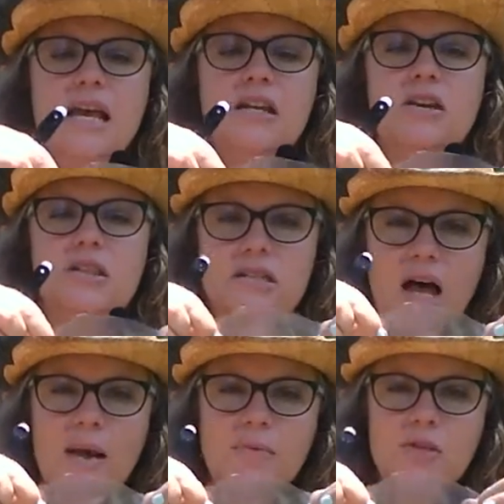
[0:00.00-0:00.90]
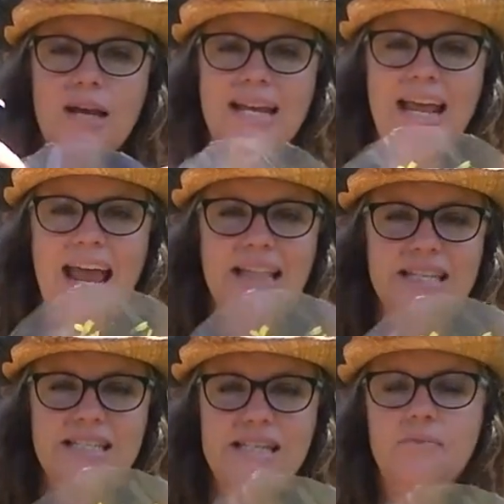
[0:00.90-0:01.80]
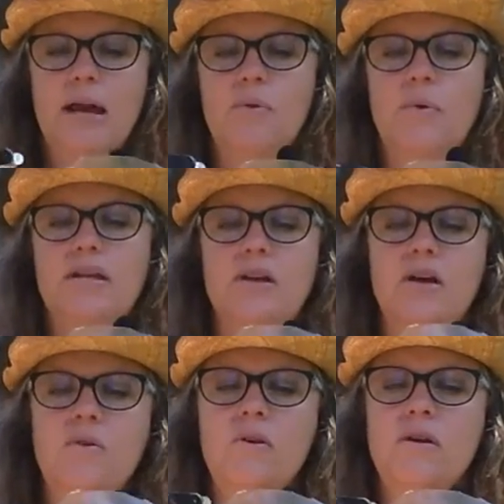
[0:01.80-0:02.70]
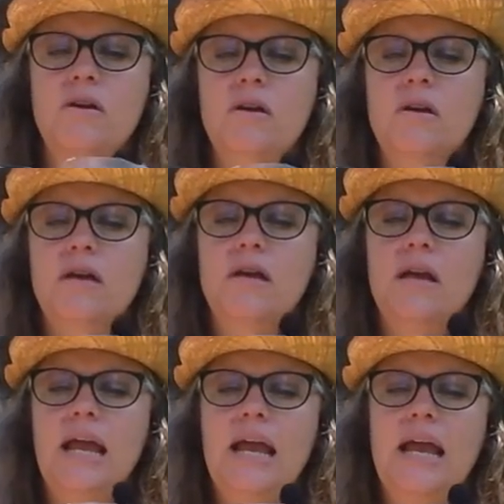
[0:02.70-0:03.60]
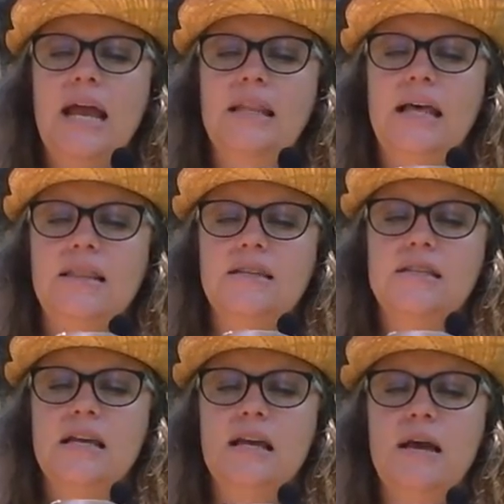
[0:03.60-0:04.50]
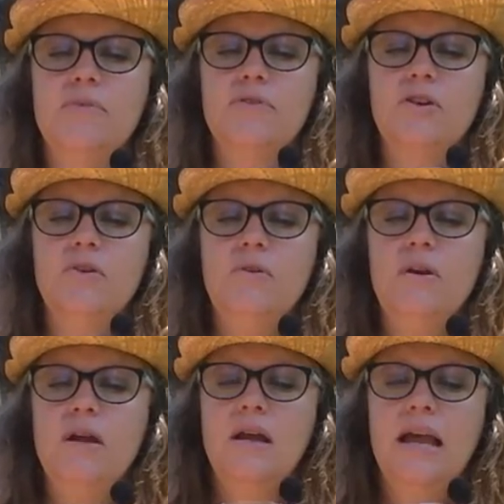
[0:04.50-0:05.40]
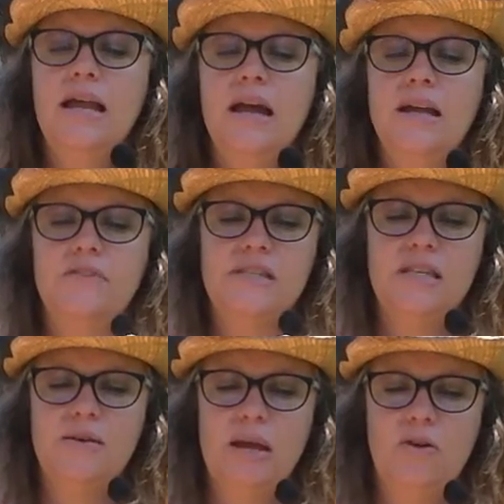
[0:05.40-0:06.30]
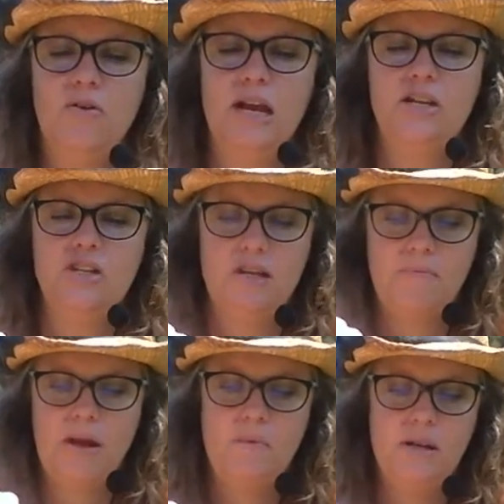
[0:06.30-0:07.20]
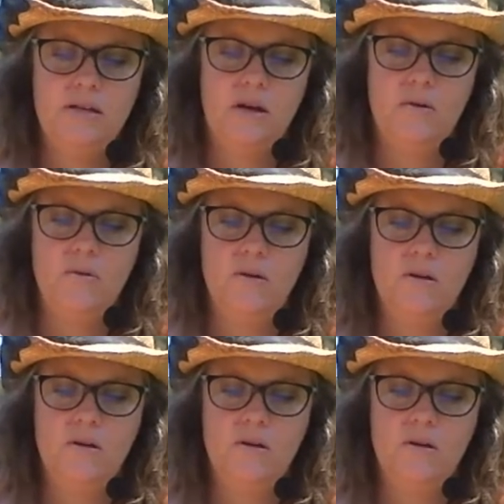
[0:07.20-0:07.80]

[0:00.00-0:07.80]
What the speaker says: near the top so I can hang this in my window and let the sun come through and kind of see my creation in my window.